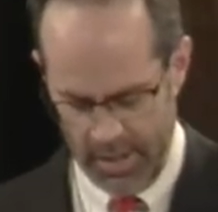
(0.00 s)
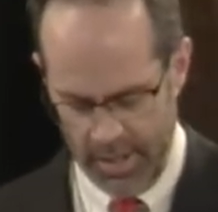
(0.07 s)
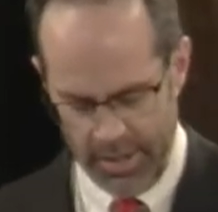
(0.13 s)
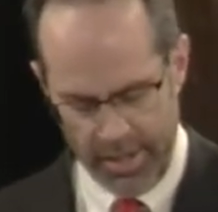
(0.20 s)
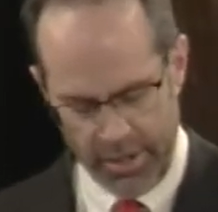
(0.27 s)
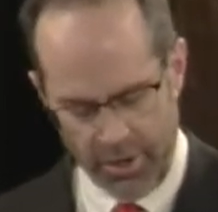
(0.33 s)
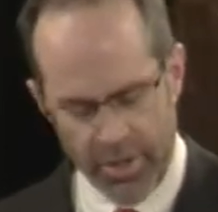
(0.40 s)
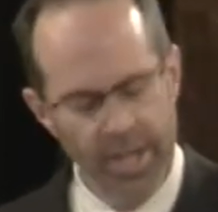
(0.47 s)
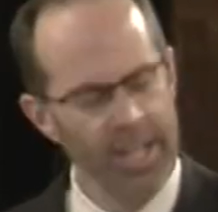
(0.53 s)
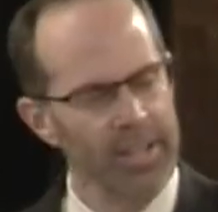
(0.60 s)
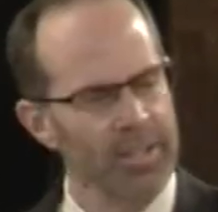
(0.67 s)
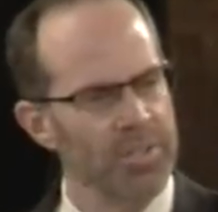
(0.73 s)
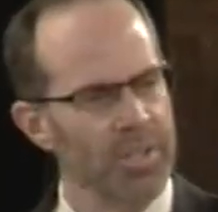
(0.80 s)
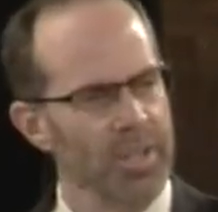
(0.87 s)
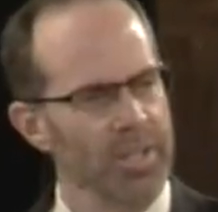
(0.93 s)
In the Greek,
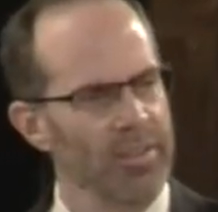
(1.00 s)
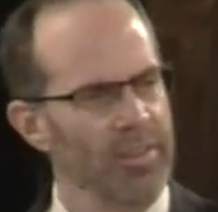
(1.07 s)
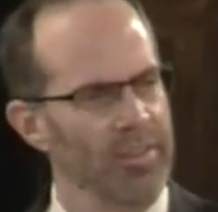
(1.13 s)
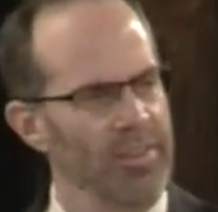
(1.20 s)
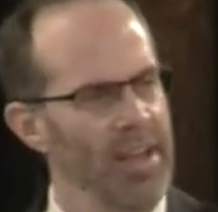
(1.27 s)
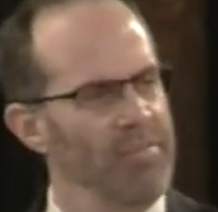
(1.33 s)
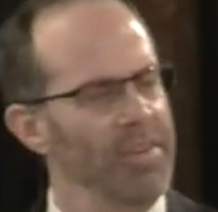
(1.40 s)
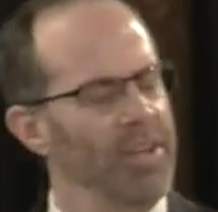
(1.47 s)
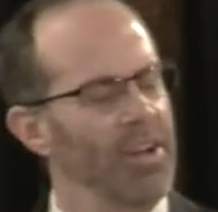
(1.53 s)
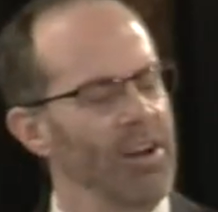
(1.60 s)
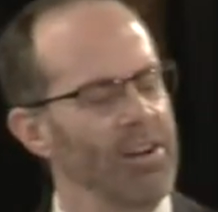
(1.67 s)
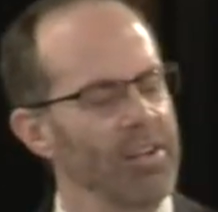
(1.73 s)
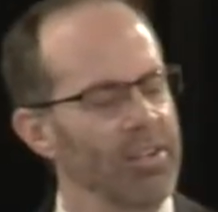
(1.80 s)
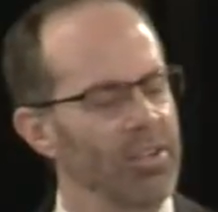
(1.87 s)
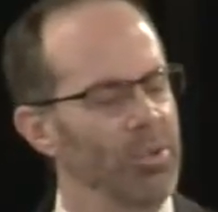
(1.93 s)
it's, it's a definite
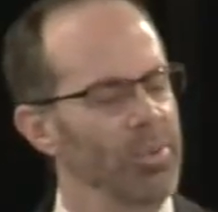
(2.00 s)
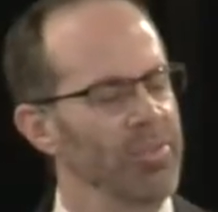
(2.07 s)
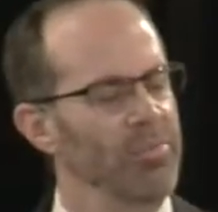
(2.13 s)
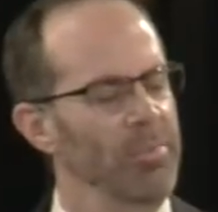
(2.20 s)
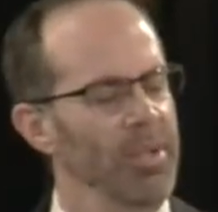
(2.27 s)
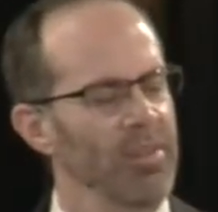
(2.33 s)
article which